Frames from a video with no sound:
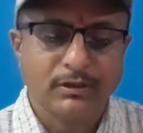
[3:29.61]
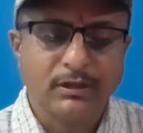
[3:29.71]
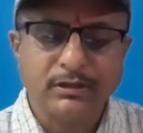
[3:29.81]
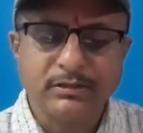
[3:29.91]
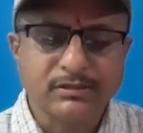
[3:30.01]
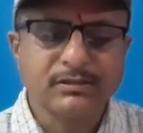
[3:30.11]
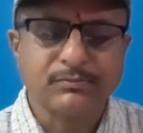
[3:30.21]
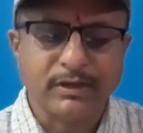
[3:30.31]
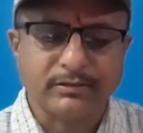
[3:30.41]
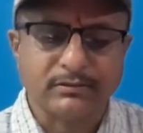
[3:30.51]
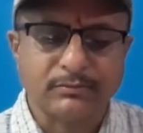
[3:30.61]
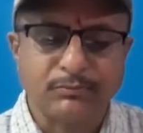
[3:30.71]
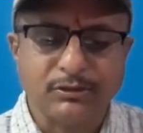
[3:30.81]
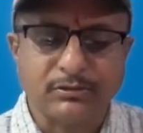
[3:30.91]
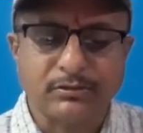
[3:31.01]
It doesn't matter,
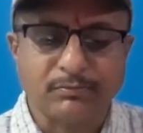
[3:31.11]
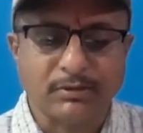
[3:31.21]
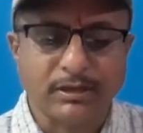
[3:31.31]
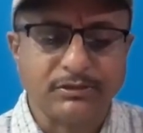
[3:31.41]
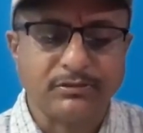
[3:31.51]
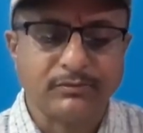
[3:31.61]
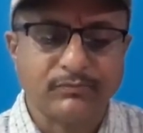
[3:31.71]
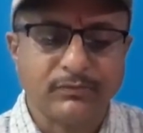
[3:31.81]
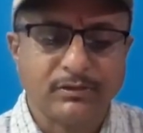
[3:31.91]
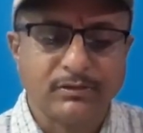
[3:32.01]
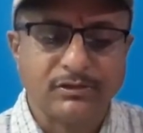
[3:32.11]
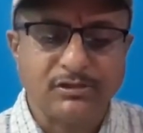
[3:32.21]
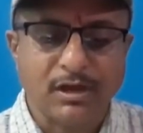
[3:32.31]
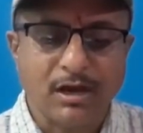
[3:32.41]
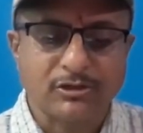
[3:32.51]
Peter replied.
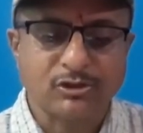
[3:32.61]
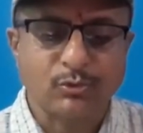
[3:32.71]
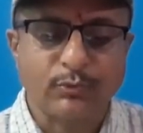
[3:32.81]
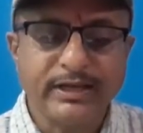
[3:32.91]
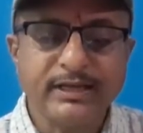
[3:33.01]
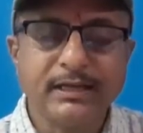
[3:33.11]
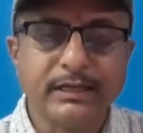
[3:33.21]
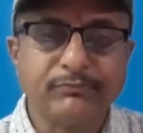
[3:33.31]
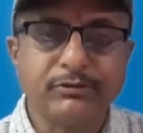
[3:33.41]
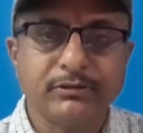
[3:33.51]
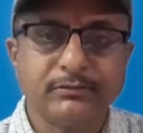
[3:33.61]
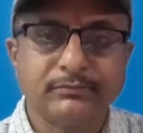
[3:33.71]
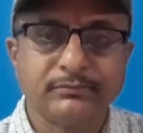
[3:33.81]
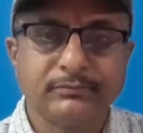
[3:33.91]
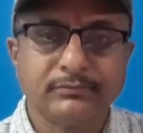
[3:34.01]
She asked where he lived.
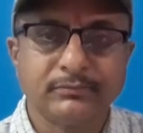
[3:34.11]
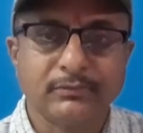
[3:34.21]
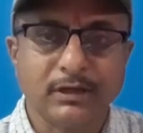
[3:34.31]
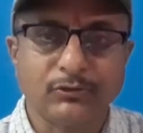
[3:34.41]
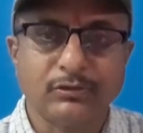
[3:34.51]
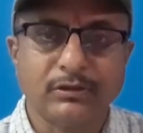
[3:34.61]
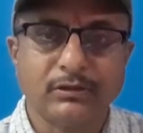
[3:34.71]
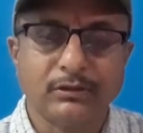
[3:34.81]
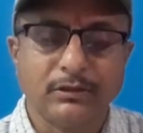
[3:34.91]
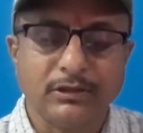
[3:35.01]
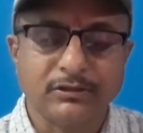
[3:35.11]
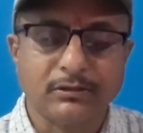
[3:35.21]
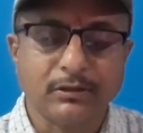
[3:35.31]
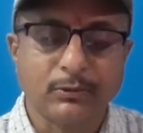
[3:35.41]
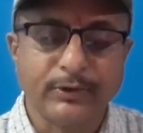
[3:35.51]
Now the little
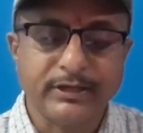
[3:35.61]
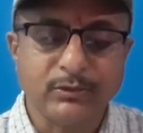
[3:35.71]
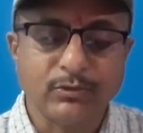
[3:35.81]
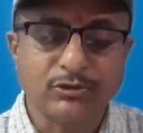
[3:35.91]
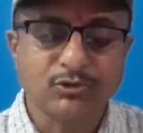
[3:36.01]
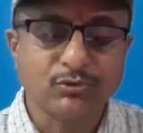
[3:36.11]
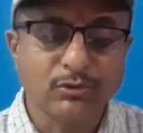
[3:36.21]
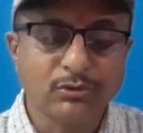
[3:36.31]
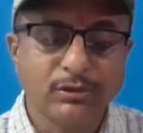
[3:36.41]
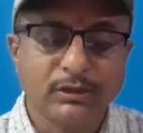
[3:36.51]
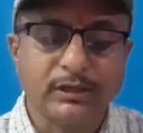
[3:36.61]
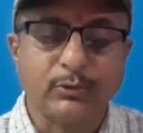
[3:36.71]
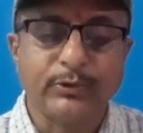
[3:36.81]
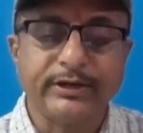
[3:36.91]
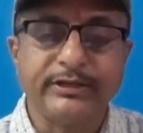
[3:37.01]
girl Wendy wants to know that
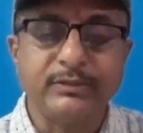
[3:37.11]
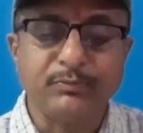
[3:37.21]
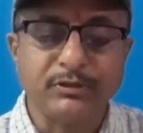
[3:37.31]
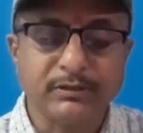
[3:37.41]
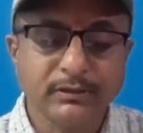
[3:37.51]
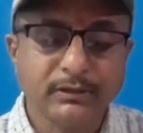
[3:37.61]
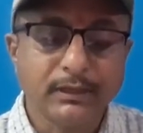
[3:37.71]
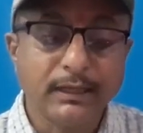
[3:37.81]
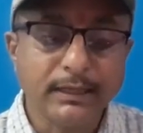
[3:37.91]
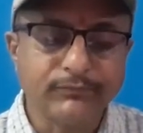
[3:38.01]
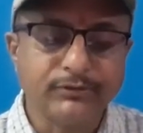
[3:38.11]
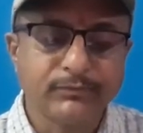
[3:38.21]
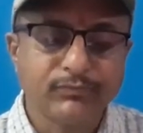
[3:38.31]
where did Peter live.